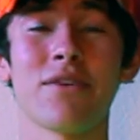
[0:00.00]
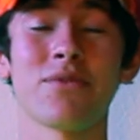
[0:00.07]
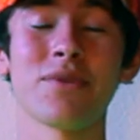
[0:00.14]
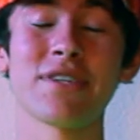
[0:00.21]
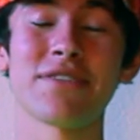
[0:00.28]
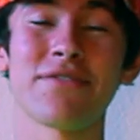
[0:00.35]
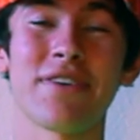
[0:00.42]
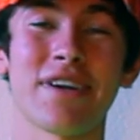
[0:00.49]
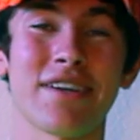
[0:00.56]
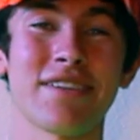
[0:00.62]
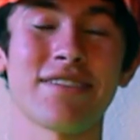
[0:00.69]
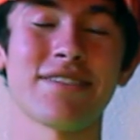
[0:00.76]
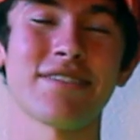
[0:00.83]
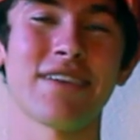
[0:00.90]
was
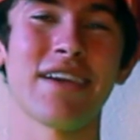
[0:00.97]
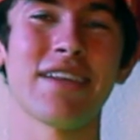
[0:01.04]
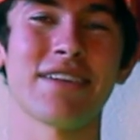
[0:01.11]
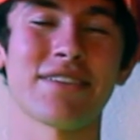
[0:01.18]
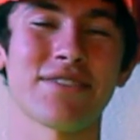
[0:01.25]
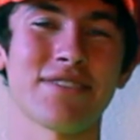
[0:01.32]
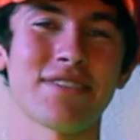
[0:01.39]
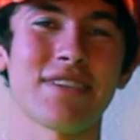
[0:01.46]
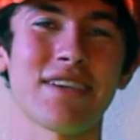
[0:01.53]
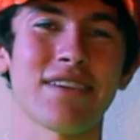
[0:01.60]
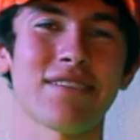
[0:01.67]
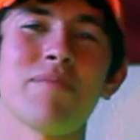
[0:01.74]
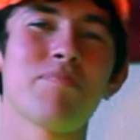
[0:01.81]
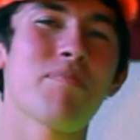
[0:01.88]
fun and interesting.
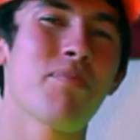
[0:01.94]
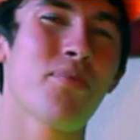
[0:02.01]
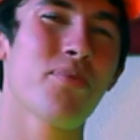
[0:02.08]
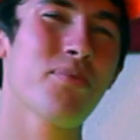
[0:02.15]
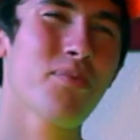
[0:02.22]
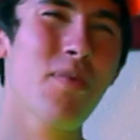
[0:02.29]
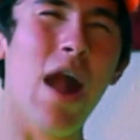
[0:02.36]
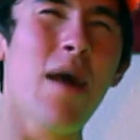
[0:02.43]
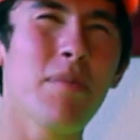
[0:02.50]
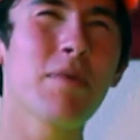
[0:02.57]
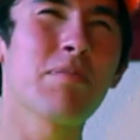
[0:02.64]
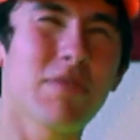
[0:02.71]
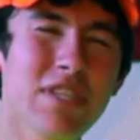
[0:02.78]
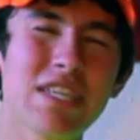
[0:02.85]
I
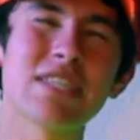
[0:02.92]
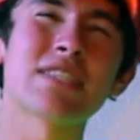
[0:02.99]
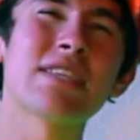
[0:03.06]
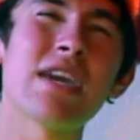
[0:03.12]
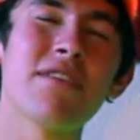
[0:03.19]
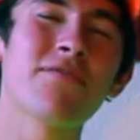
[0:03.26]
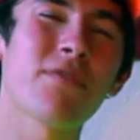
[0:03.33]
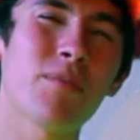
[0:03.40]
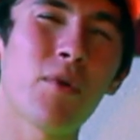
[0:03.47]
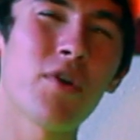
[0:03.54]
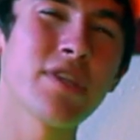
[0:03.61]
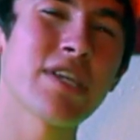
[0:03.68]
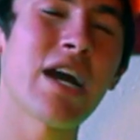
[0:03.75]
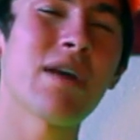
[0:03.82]
probably stayed for
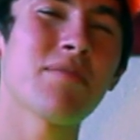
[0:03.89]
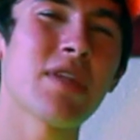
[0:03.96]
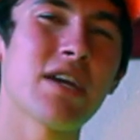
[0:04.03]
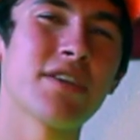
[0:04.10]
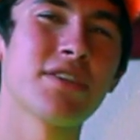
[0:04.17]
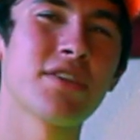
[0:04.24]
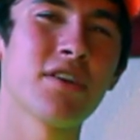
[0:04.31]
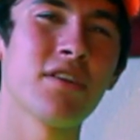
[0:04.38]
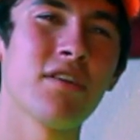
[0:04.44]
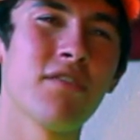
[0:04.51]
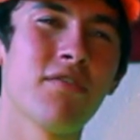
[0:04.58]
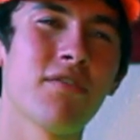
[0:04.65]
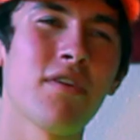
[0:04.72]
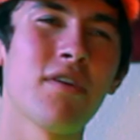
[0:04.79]
more time than I should
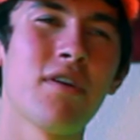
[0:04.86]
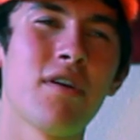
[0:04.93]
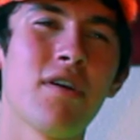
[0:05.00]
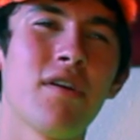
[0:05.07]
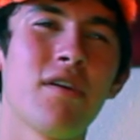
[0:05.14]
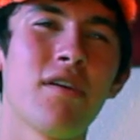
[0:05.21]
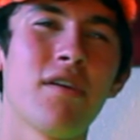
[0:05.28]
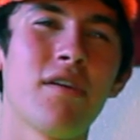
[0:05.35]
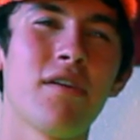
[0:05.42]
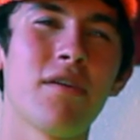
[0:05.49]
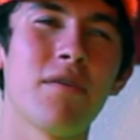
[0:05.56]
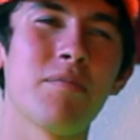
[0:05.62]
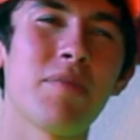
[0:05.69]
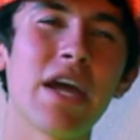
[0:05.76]
have,
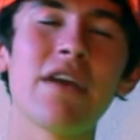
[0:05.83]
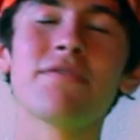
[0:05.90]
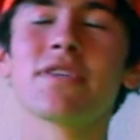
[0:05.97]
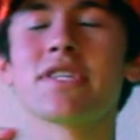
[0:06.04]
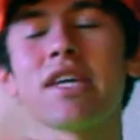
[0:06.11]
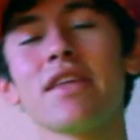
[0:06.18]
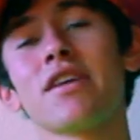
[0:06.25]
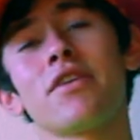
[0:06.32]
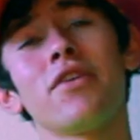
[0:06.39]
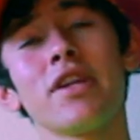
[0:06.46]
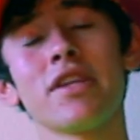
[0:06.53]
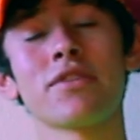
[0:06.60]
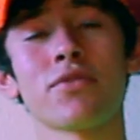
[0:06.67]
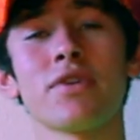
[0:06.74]
but I have to say that
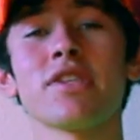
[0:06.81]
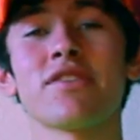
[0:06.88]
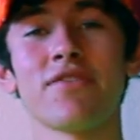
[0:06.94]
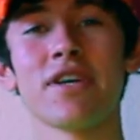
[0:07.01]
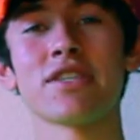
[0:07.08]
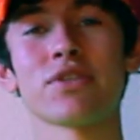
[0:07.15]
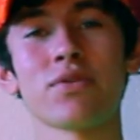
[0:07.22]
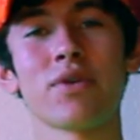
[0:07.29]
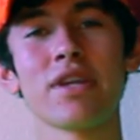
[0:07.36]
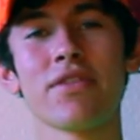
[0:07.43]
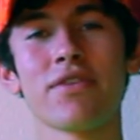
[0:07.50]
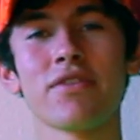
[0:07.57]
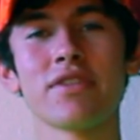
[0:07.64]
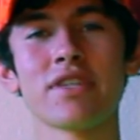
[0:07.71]
going to Twins Fest
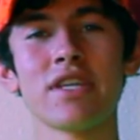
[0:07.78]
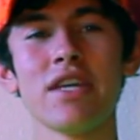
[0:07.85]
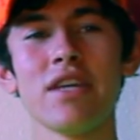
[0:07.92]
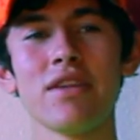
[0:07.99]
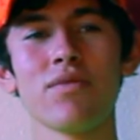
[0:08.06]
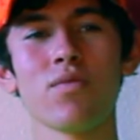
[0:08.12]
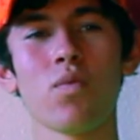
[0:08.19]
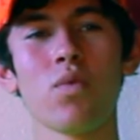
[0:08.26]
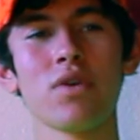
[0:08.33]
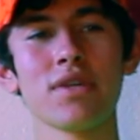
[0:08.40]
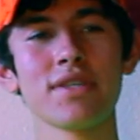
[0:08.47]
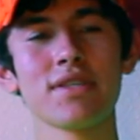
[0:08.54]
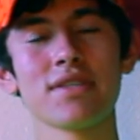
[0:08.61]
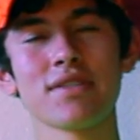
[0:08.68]
2013
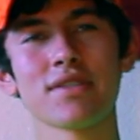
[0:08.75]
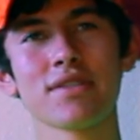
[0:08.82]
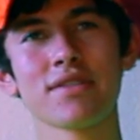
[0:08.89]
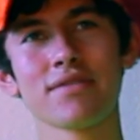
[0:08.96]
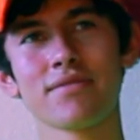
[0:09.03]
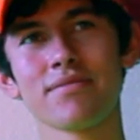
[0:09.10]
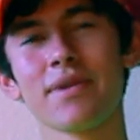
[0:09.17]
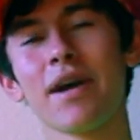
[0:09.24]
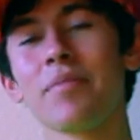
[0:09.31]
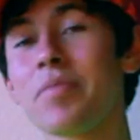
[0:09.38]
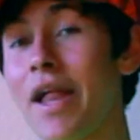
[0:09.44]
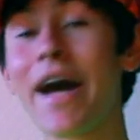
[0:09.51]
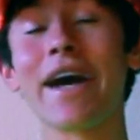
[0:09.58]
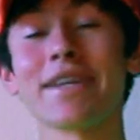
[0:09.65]
was a
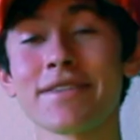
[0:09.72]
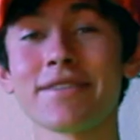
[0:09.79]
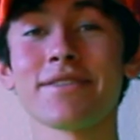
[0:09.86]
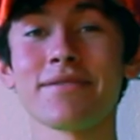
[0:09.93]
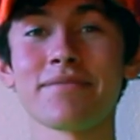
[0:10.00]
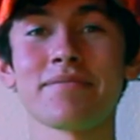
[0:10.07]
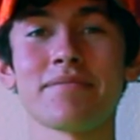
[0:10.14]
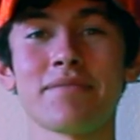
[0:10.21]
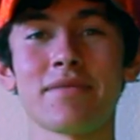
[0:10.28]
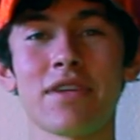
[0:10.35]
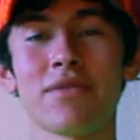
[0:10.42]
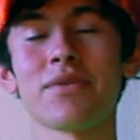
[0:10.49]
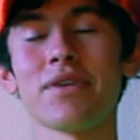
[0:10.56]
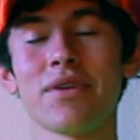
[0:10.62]
blast.
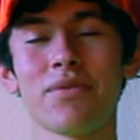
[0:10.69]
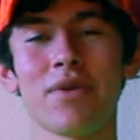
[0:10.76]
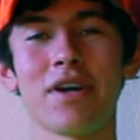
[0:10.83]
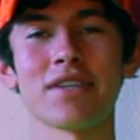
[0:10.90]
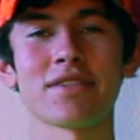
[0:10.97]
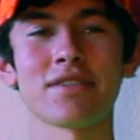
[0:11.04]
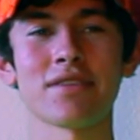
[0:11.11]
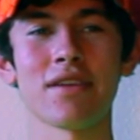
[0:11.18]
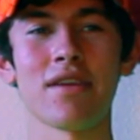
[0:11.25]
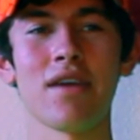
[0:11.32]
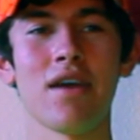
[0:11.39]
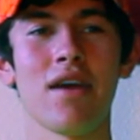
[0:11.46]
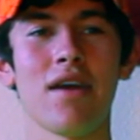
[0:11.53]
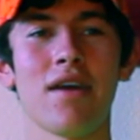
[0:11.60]
It really was.
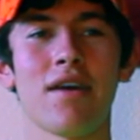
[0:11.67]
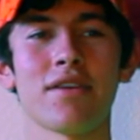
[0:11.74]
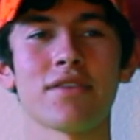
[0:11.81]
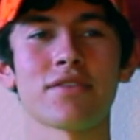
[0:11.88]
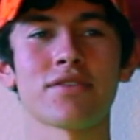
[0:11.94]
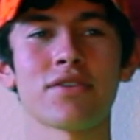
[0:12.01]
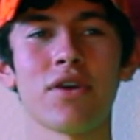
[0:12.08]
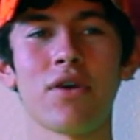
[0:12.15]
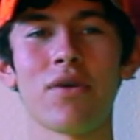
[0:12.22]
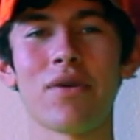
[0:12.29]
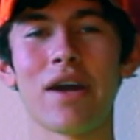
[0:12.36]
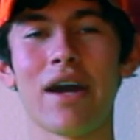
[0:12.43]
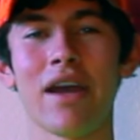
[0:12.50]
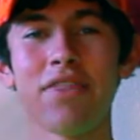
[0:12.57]

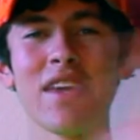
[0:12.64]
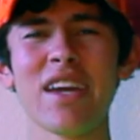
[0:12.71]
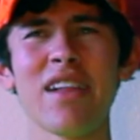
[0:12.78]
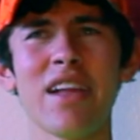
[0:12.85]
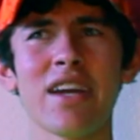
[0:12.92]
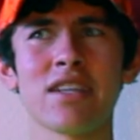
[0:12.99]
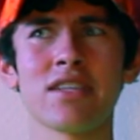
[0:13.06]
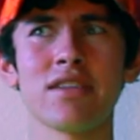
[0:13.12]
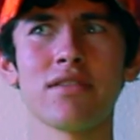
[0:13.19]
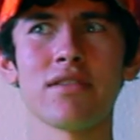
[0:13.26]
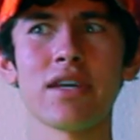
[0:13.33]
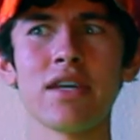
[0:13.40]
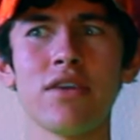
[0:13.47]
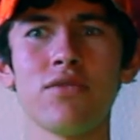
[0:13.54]
So I think I'll actually
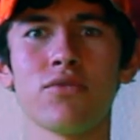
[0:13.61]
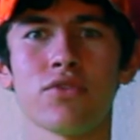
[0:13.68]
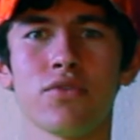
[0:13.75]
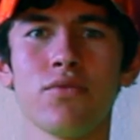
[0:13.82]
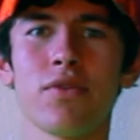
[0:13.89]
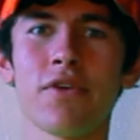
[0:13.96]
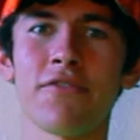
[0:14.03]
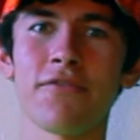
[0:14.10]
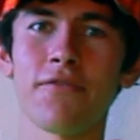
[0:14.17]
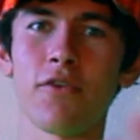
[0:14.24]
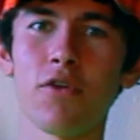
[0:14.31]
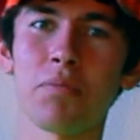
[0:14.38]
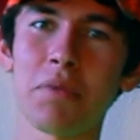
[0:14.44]
link you to the full